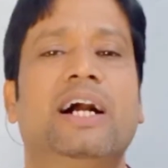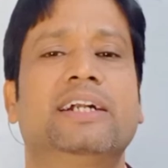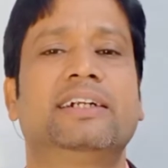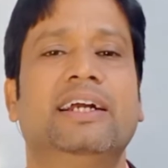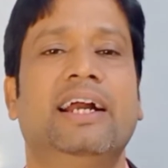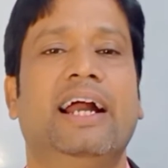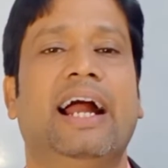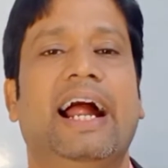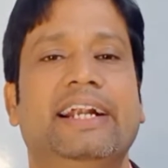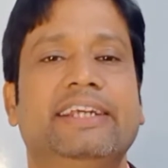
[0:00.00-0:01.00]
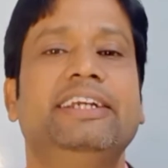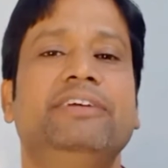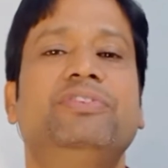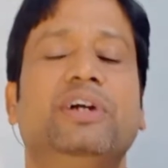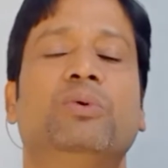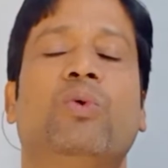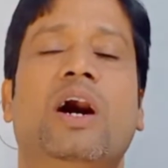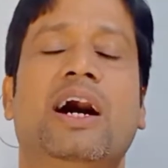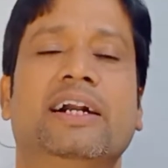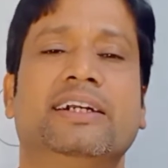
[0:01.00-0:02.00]
And if a word
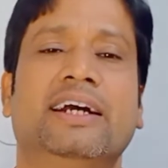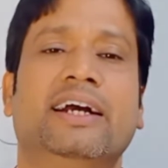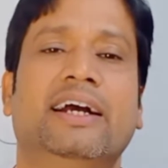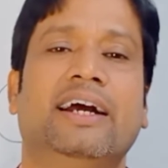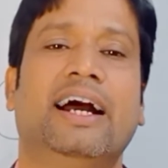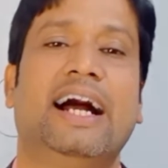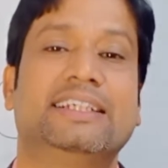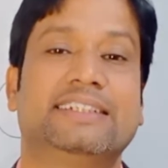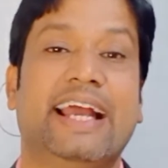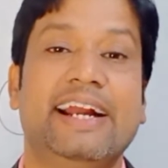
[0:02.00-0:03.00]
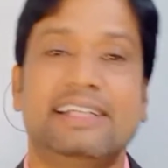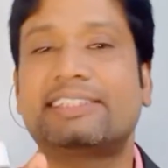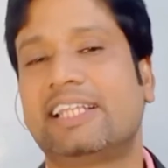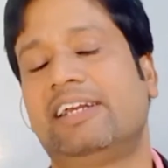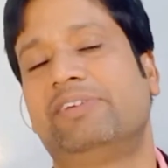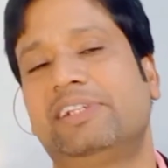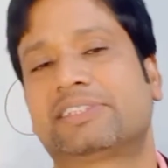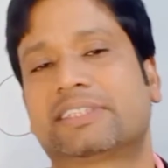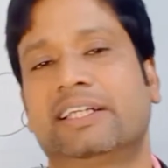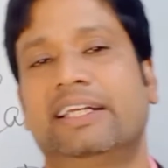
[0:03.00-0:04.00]
has eight syllables,
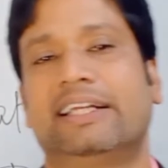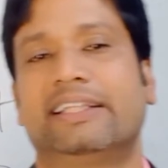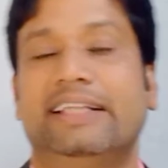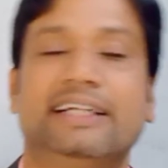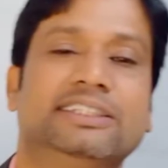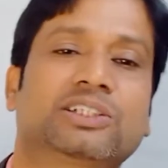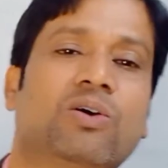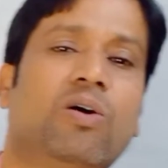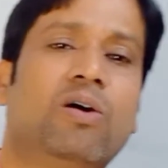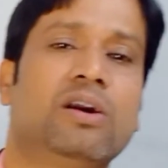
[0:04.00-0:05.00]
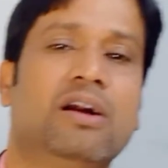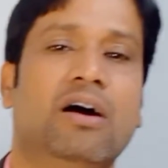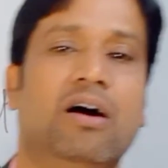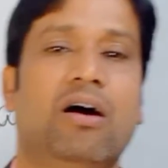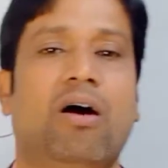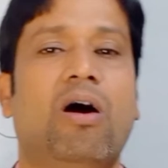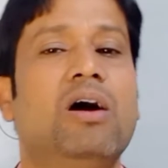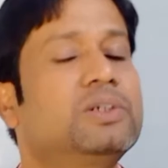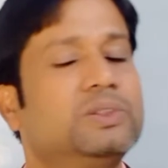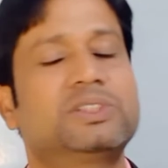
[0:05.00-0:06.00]
that is called
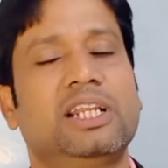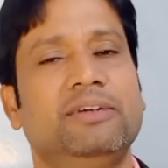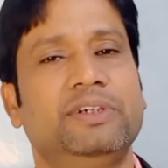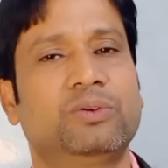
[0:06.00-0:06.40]
octosyllabic word.